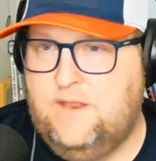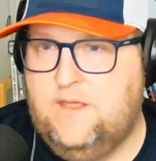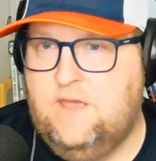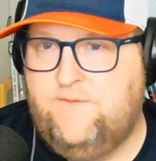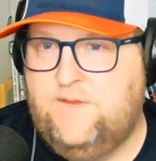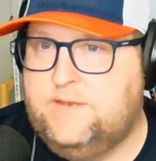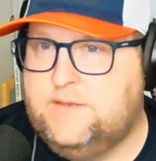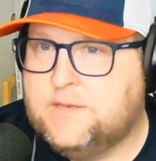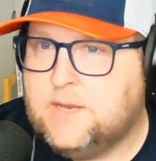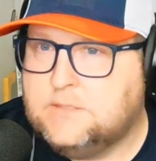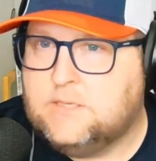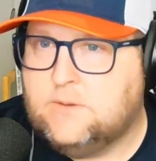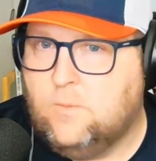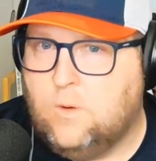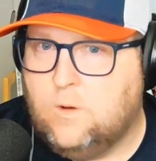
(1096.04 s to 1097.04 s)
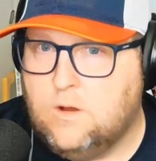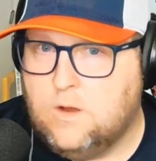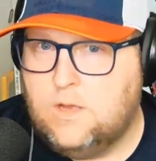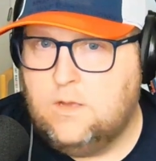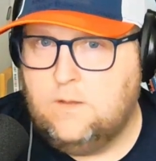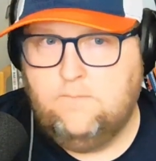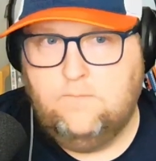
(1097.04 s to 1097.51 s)
And if it doesn't work,
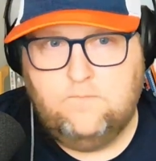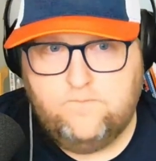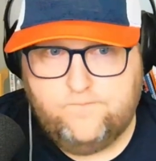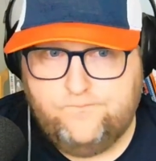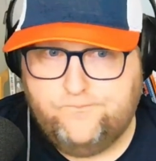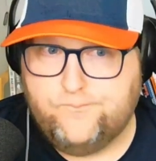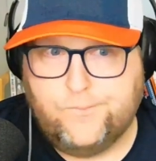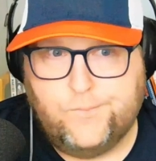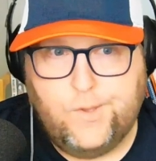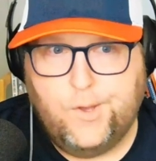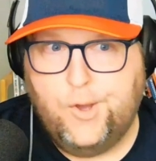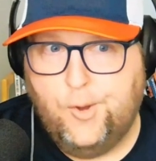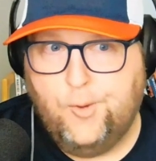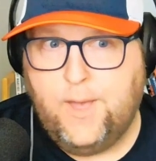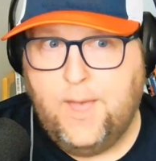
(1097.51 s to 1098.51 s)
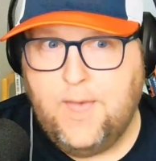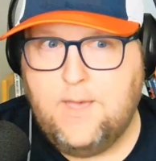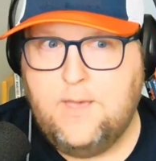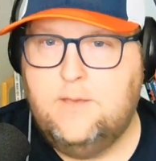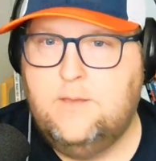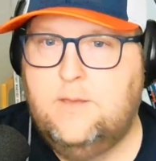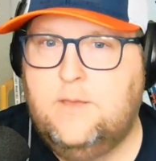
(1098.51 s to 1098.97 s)

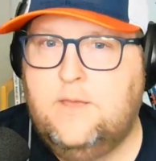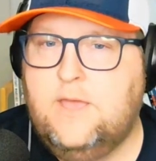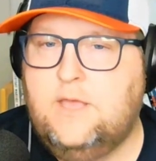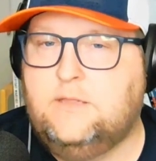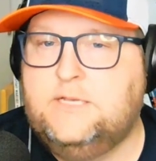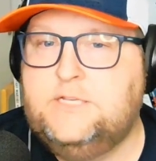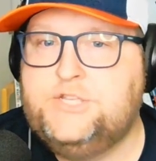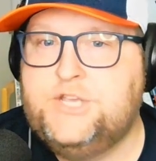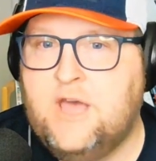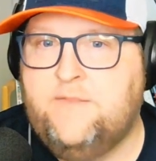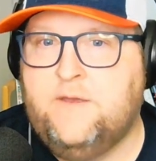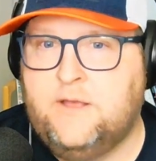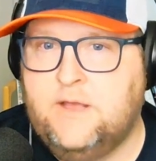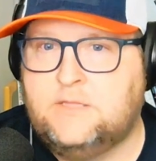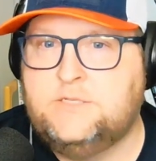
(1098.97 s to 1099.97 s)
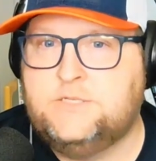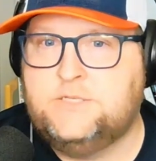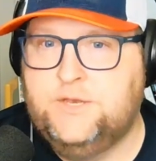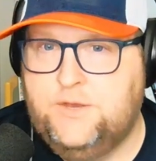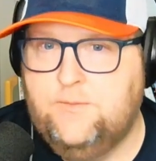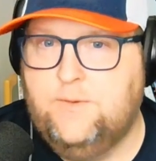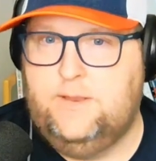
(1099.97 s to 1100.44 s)
okay. At least you had the guts
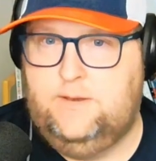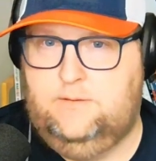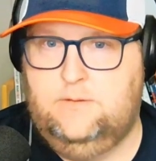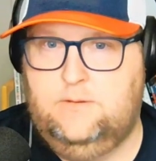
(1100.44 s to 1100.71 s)
to do it.